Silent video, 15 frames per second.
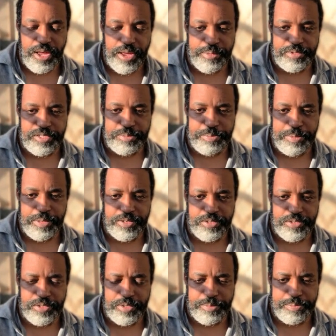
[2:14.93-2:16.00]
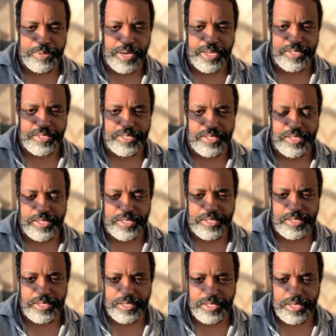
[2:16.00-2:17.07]
spiritual
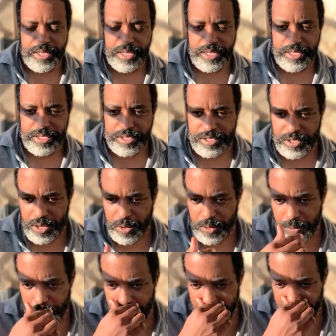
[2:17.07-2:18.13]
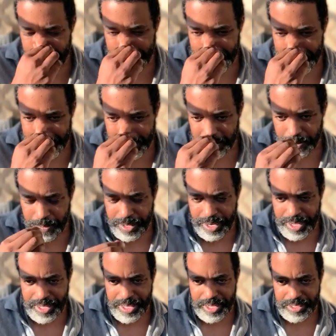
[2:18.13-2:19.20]
processes. So the one I
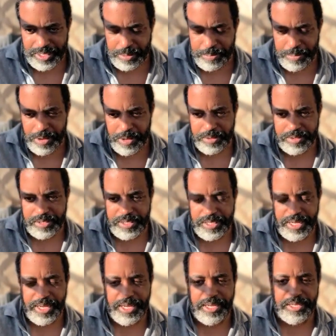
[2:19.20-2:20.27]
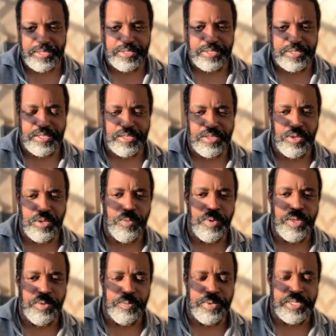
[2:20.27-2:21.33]
like the most is the
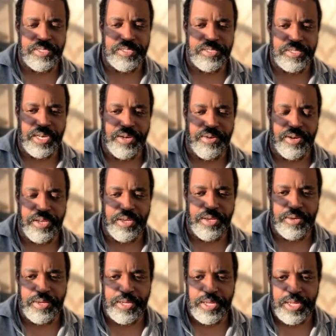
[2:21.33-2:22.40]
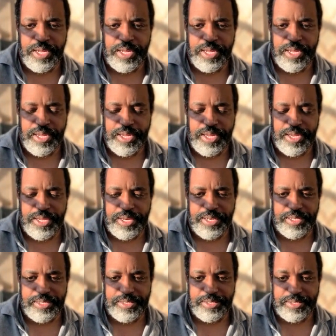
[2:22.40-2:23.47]
win-win scenario. It
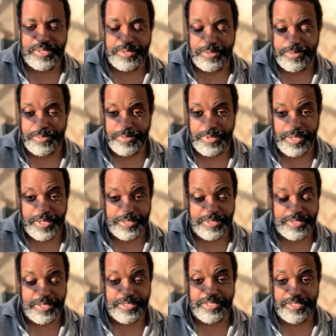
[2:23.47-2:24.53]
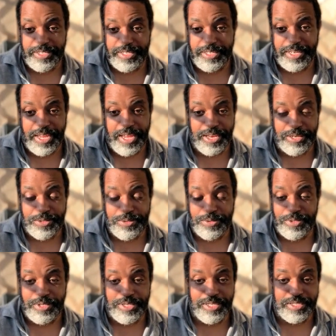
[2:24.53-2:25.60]
is essentially
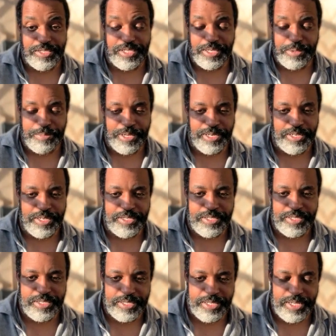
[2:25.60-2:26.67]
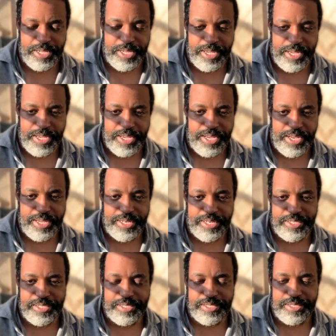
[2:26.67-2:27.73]
non-dual holistic abundance. It
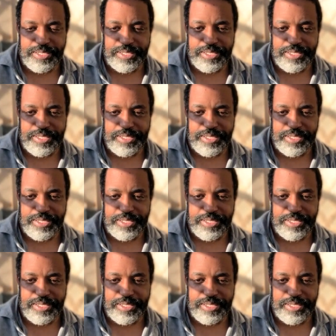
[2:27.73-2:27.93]
is